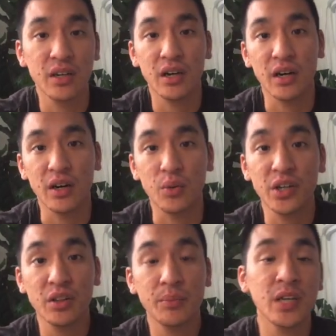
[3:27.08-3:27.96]
One
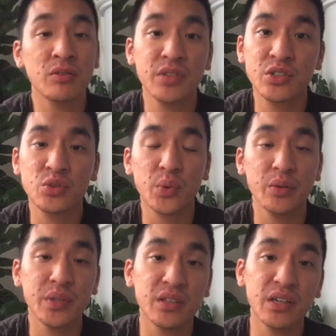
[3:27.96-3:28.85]
of the main reasons why
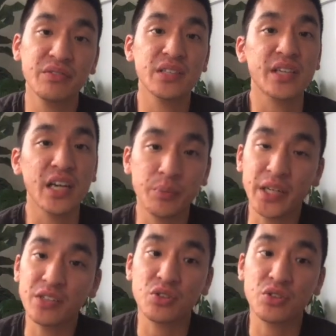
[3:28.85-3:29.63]
we love these egg bites